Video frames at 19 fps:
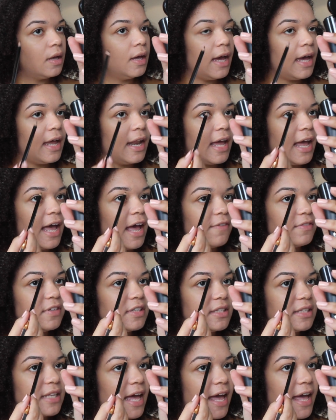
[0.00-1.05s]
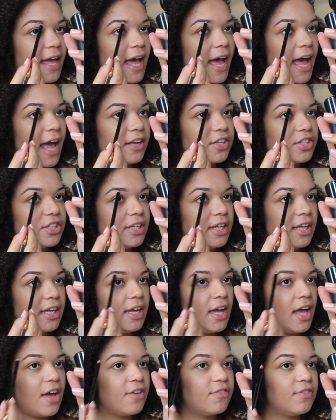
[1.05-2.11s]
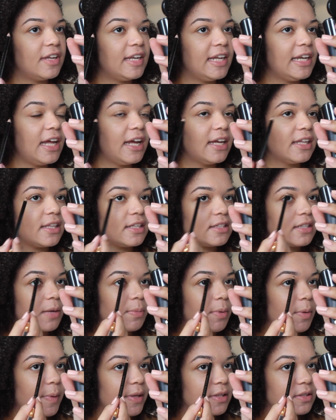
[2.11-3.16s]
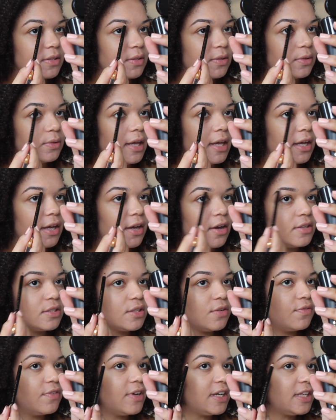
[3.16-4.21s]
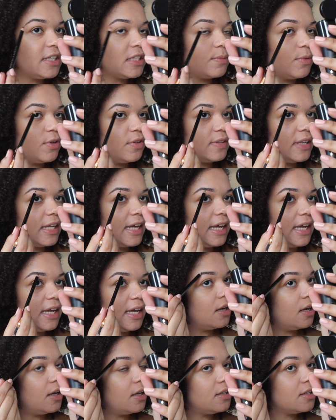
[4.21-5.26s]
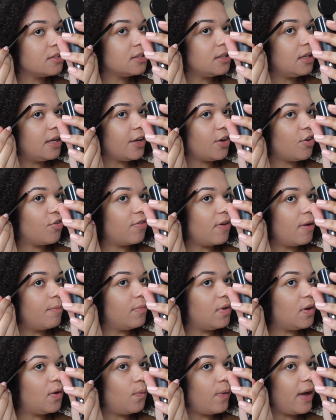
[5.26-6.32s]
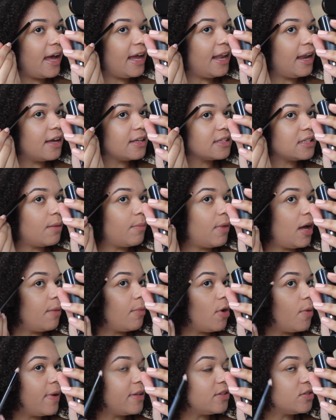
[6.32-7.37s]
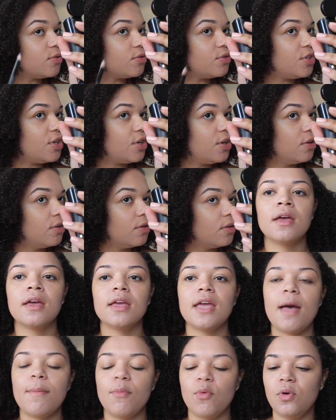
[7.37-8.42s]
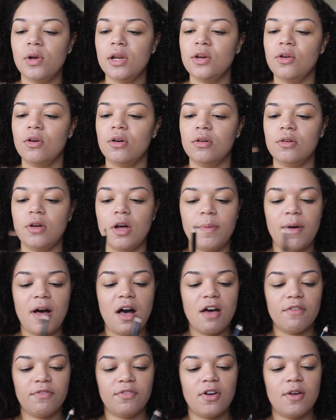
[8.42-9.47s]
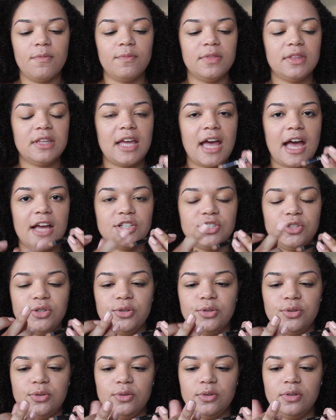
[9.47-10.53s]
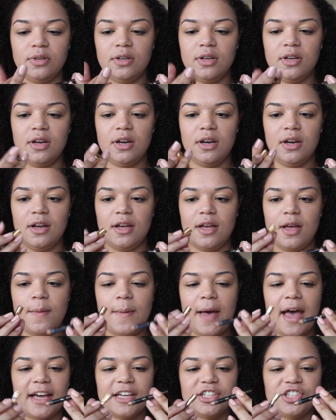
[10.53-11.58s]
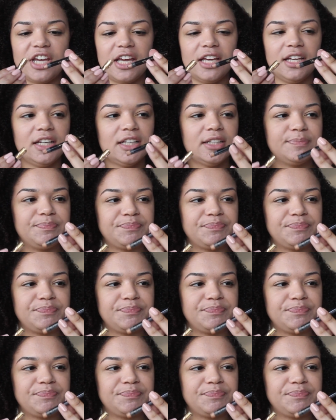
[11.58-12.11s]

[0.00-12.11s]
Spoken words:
And I have to say, actually, I really like this eyebrow pencil. It goes on really smoothly. It doesn't like crumble away like some eyebrow pencils do. Yep, all in all, apart from the actual packaging